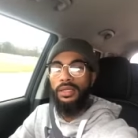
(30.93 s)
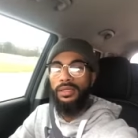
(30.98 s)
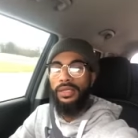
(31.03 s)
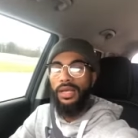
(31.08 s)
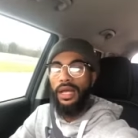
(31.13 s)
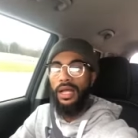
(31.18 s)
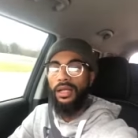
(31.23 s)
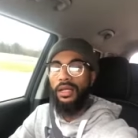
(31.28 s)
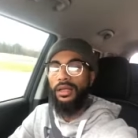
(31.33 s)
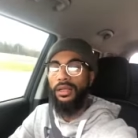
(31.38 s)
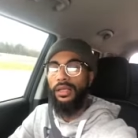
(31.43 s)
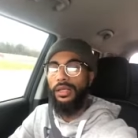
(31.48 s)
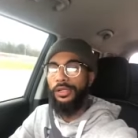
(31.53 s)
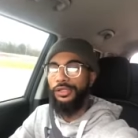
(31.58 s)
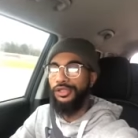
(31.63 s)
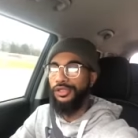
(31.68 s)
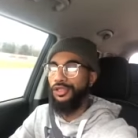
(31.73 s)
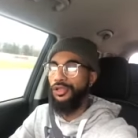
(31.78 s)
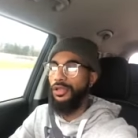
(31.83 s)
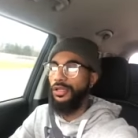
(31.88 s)
that
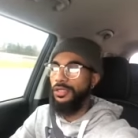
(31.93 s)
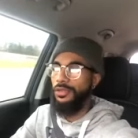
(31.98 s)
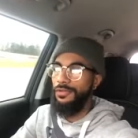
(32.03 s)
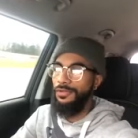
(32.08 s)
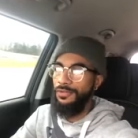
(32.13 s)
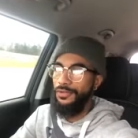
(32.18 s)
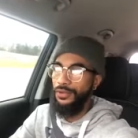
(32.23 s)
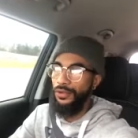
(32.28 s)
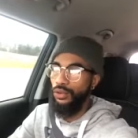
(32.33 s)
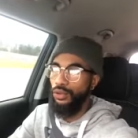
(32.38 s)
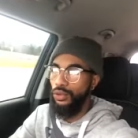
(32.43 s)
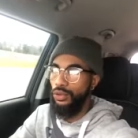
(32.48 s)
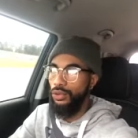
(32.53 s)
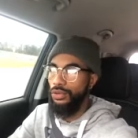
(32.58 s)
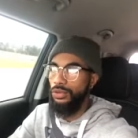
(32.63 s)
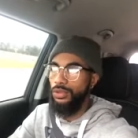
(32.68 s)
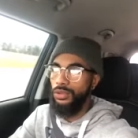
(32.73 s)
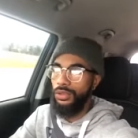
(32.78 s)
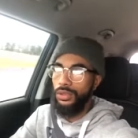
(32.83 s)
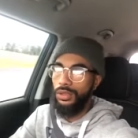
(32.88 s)
literally
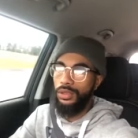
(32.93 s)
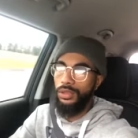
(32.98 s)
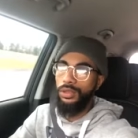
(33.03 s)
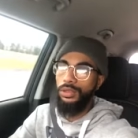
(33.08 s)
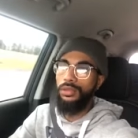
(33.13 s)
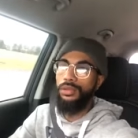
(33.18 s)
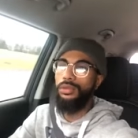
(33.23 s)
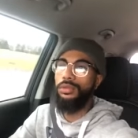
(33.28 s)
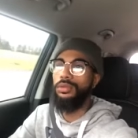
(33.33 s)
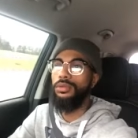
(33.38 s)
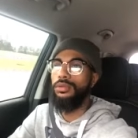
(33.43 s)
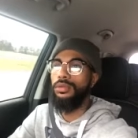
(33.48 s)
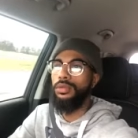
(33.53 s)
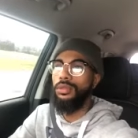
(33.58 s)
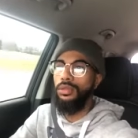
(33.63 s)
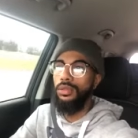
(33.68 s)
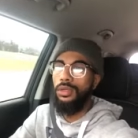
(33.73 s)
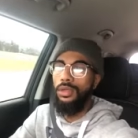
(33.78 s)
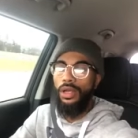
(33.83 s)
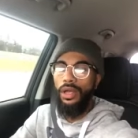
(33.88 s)
fuels
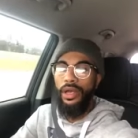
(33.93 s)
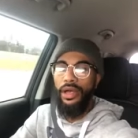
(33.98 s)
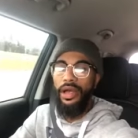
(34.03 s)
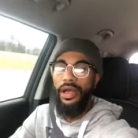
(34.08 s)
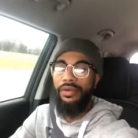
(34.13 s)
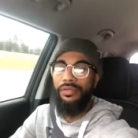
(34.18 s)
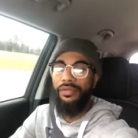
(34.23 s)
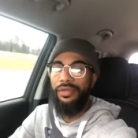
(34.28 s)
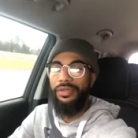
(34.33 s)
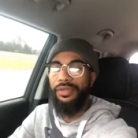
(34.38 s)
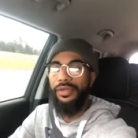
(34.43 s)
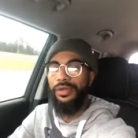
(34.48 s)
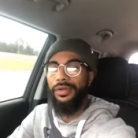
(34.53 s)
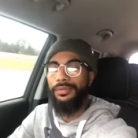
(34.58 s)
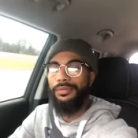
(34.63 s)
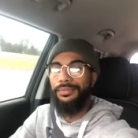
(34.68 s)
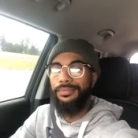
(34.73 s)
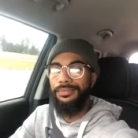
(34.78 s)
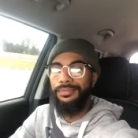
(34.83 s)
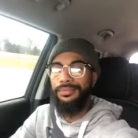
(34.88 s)

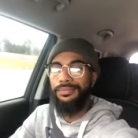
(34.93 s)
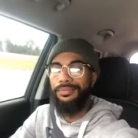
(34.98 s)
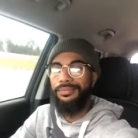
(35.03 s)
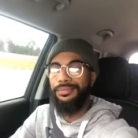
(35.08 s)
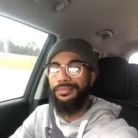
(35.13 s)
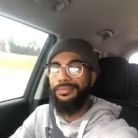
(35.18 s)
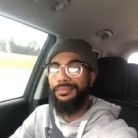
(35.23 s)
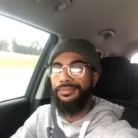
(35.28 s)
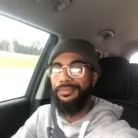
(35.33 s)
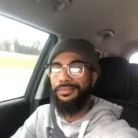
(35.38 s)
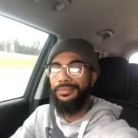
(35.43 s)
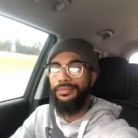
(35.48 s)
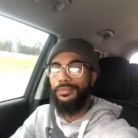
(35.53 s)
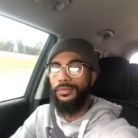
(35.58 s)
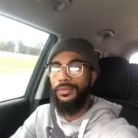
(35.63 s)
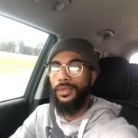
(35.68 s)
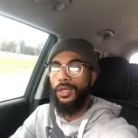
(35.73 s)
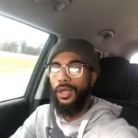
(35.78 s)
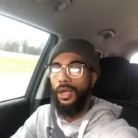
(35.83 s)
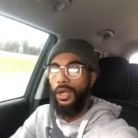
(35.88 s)

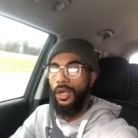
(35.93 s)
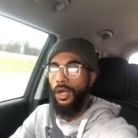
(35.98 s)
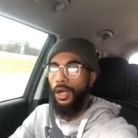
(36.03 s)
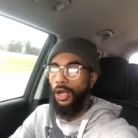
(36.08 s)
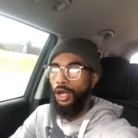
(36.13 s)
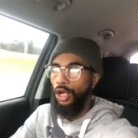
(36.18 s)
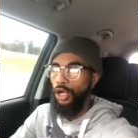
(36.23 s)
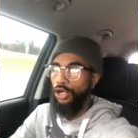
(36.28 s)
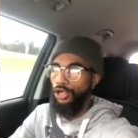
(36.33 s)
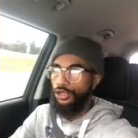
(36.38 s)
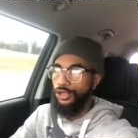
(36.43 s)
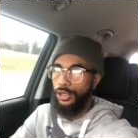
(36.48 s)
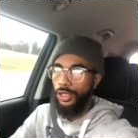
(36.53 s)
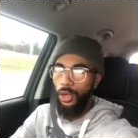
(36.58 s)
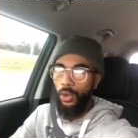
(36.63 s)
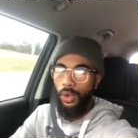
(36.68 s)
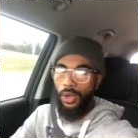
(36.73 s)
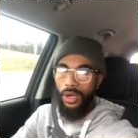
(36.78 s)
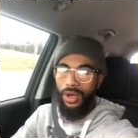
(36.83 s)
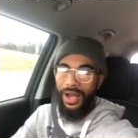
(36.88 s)
everything.
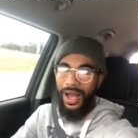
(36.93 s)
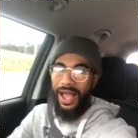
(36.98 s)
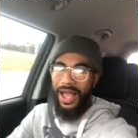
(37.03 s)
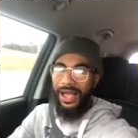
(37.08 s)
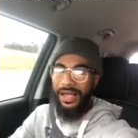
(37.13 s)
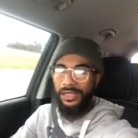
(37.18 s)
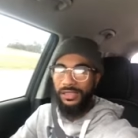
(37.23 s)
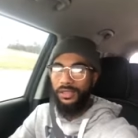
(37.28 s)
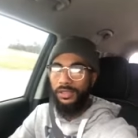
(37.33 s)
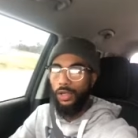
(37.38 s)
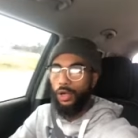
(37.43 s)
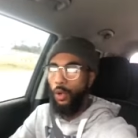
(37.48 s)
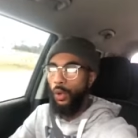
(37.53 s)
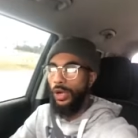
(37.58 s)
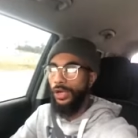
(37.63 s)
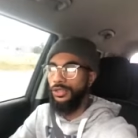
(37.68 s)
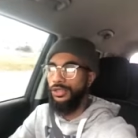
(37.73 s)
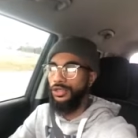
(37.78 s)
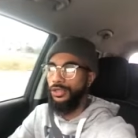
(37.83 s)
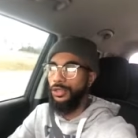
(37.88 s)
So uh, I asked the
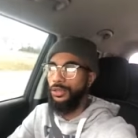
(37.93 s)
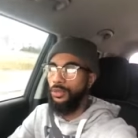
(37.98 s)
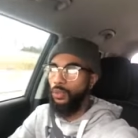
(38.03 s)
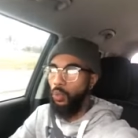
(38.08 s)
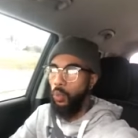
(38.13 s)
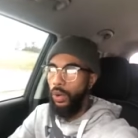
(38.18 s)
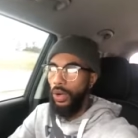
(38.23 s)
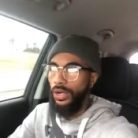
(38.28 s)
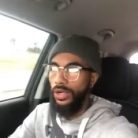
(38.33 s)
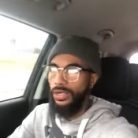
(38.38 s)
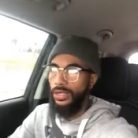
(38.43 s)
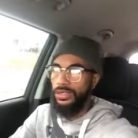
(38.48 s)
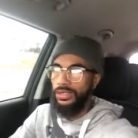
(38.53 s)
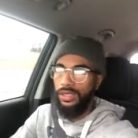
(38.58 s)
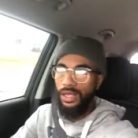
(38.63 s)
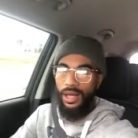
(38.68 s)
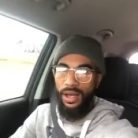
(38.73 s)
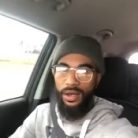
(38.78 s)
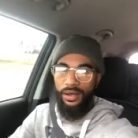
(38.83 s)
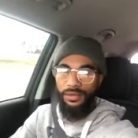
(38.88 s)
question what is
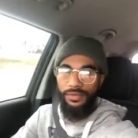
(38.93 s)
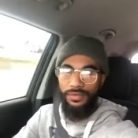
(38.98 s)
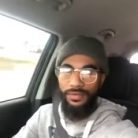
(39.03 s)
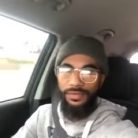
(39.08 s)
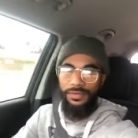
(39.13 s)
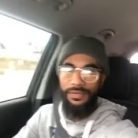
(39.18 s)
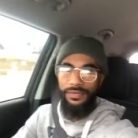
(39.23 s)
love?